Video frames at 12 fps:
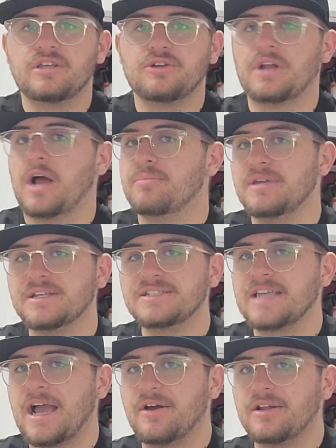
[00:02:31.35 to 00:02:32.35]
You're not being
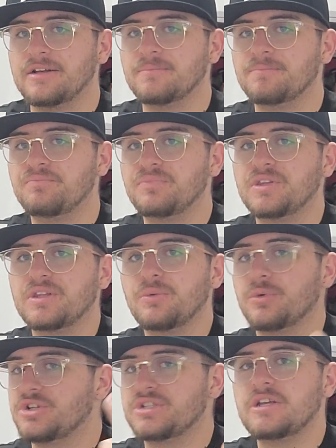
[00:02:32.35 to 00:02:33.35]
scouted.
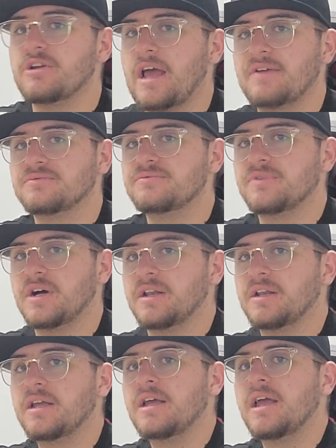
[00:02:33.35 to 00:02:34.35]
We're just here to have some
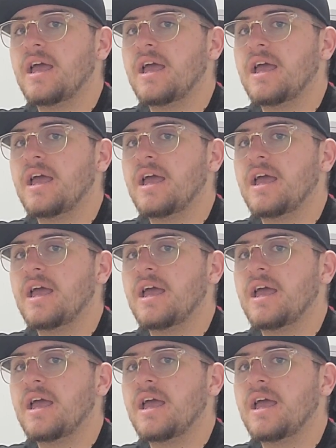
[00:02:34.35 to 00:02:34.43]
fun.